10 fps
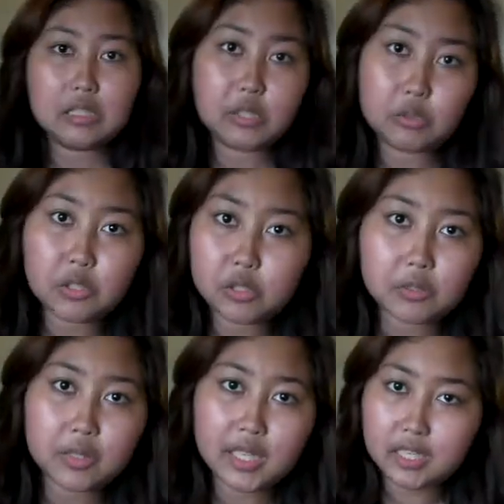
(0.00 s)
don't know,
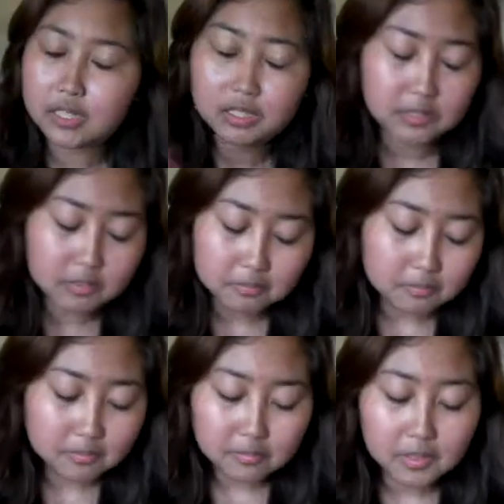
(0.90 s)
I
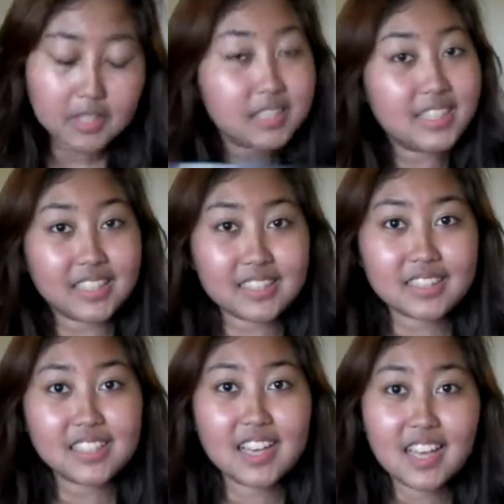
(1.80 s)
can't.
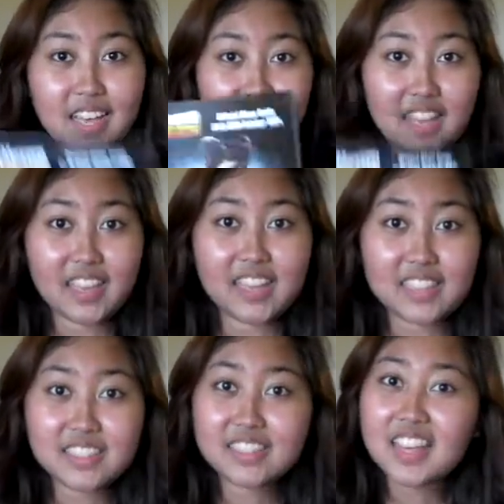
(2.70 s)
This
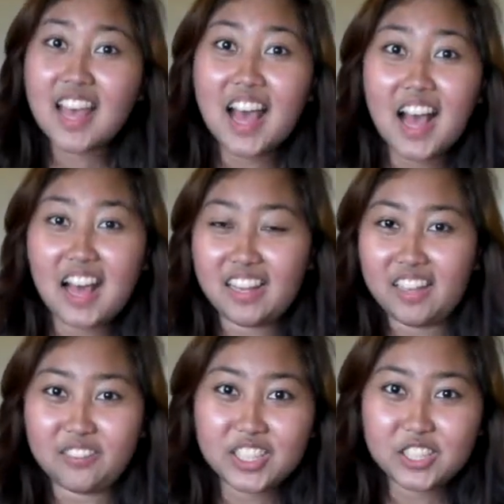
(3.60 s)
is a
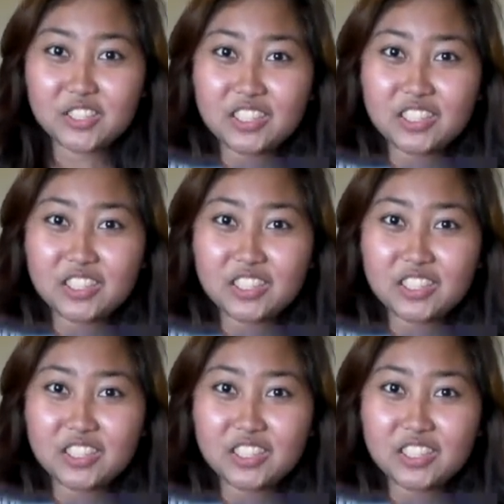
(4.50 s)
lovely show